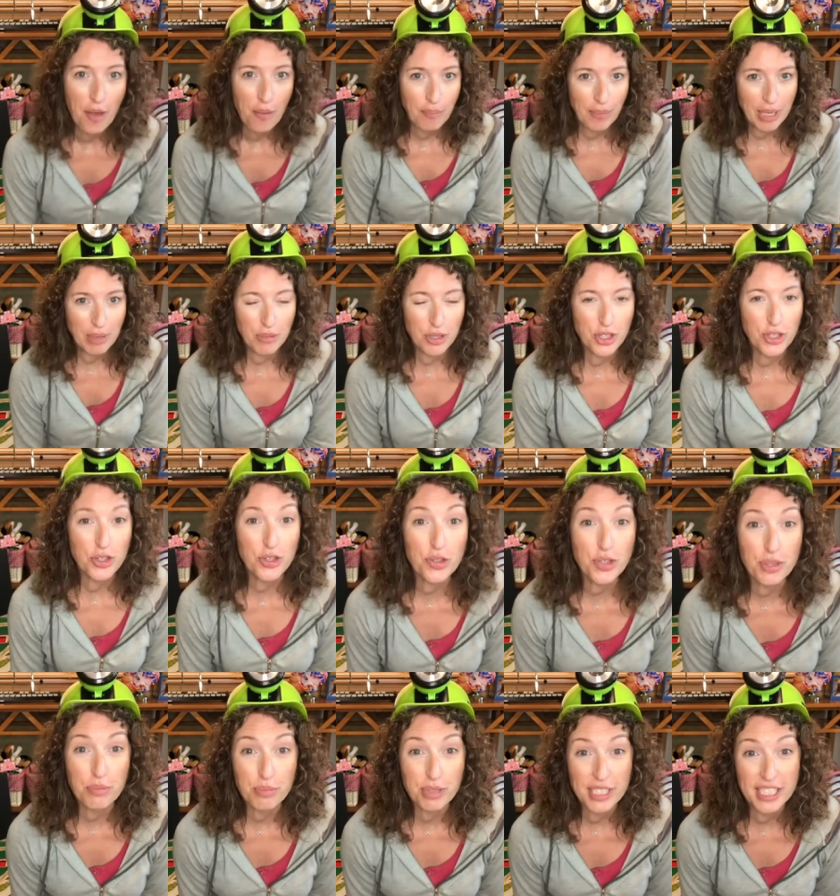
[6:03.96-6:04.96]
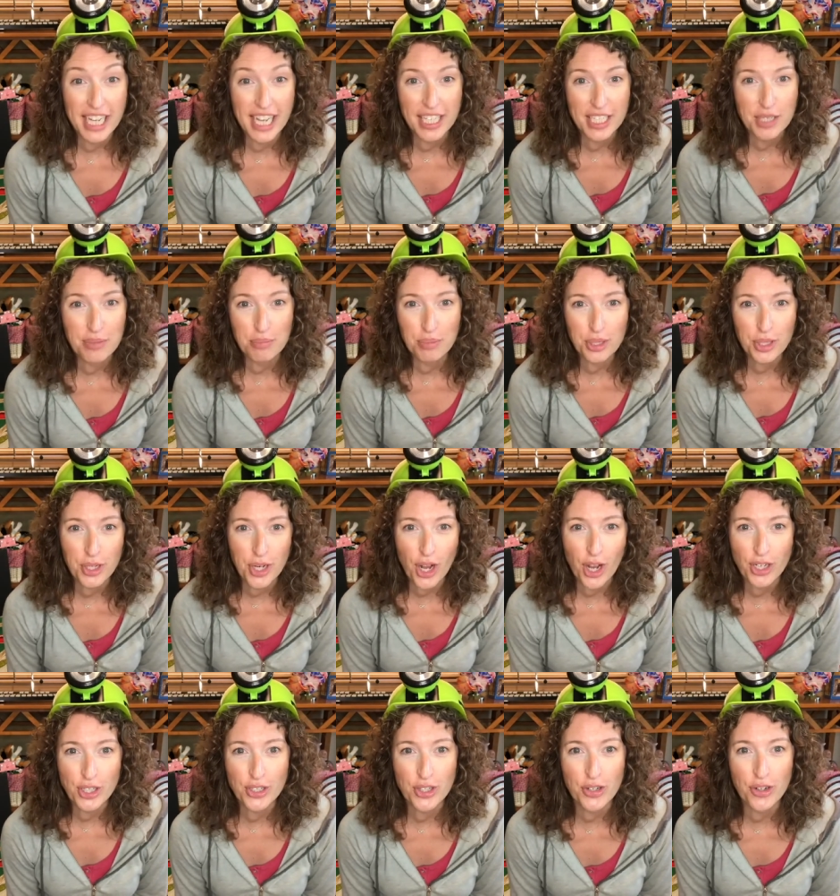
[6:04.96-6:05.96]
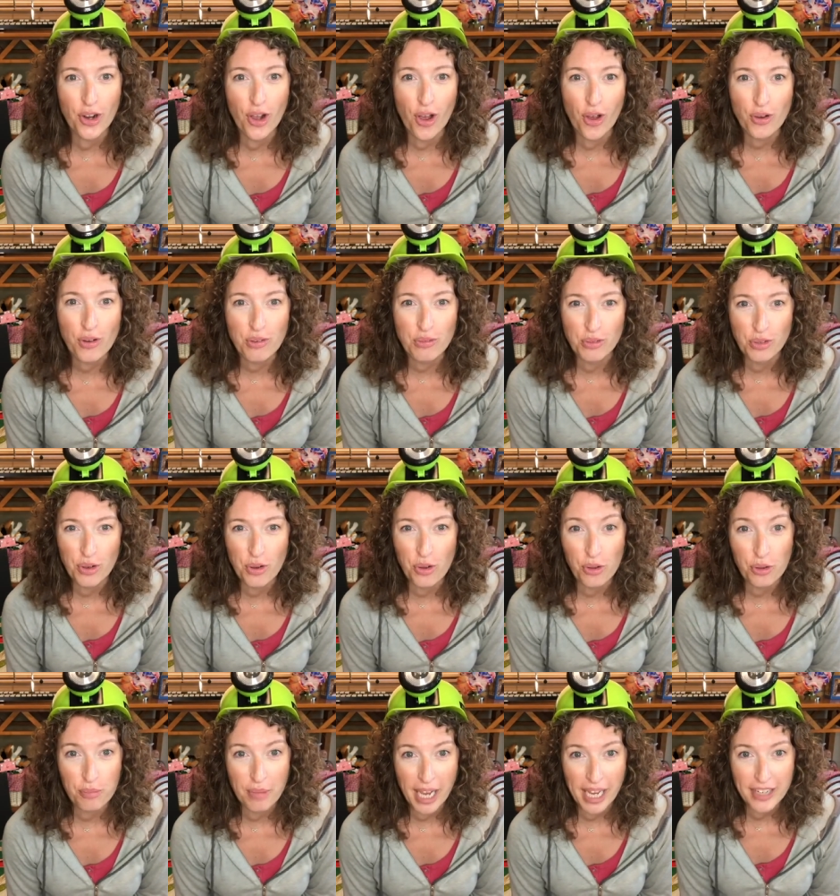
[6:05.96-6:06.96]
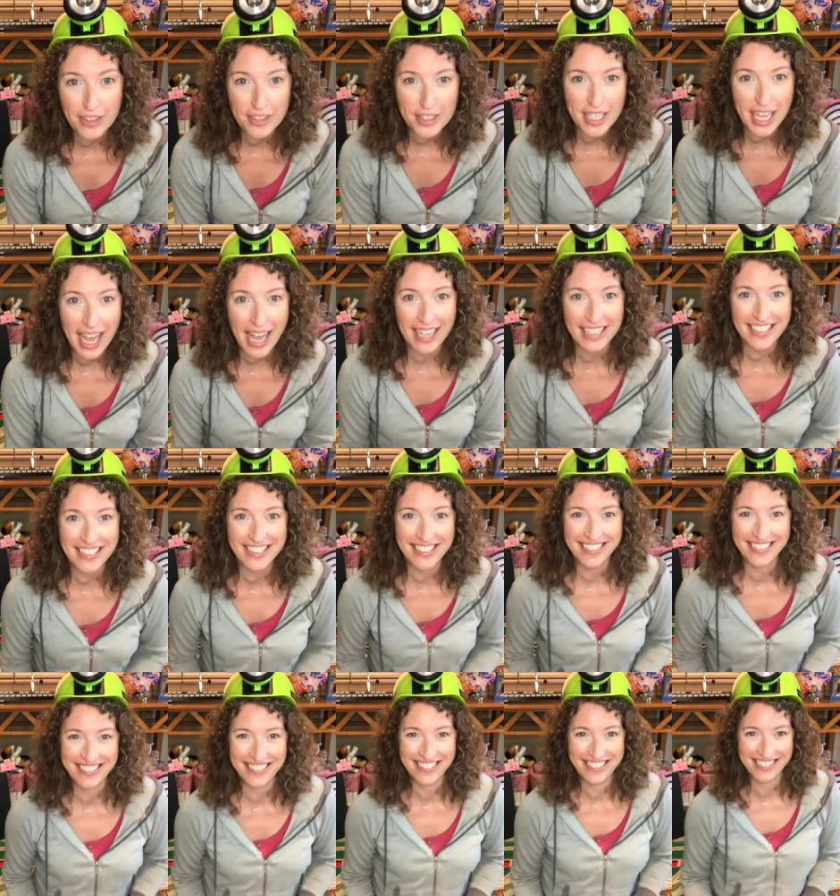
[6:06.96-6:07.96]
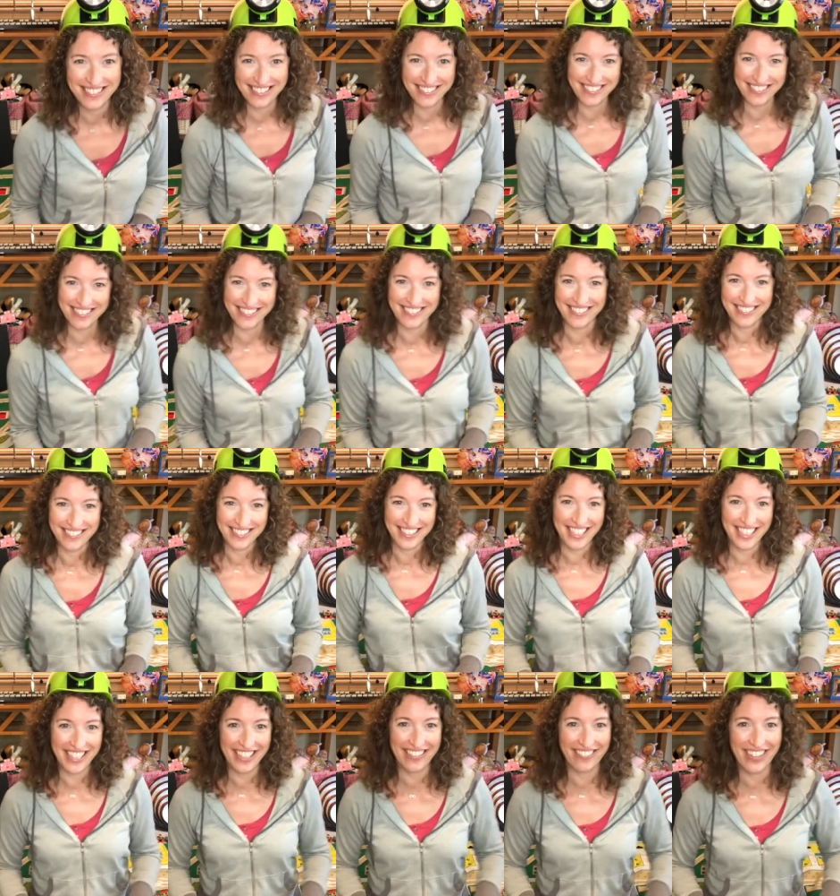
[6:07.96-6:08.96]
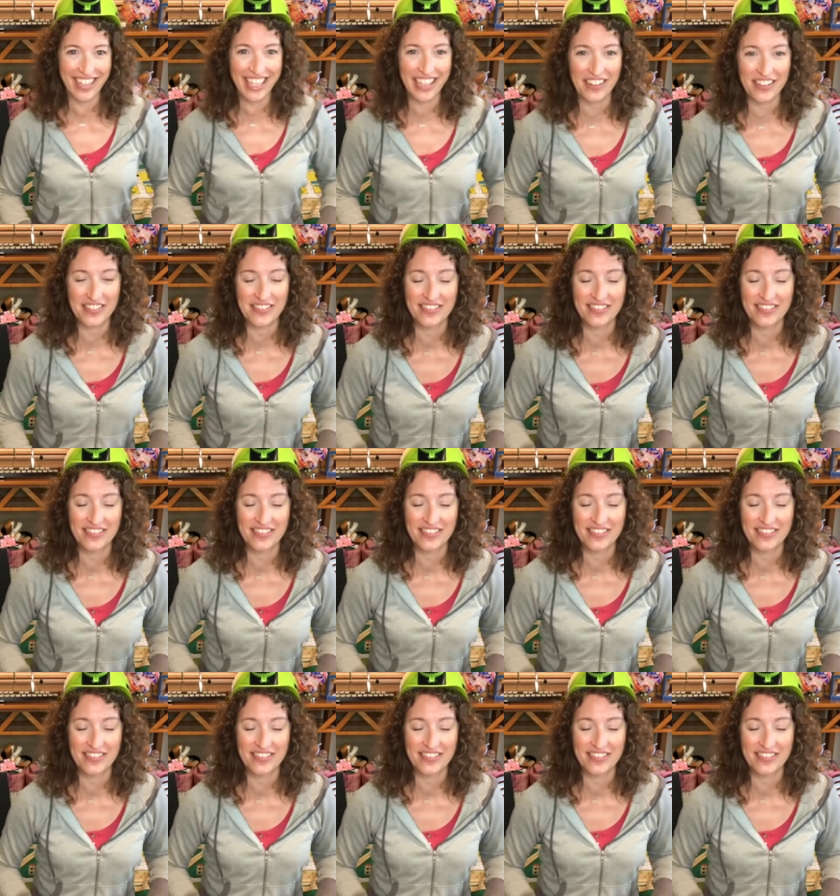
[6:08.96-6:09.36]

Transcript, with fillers: Maybe you can pretend to put on your own coal miner's hat. Here we go.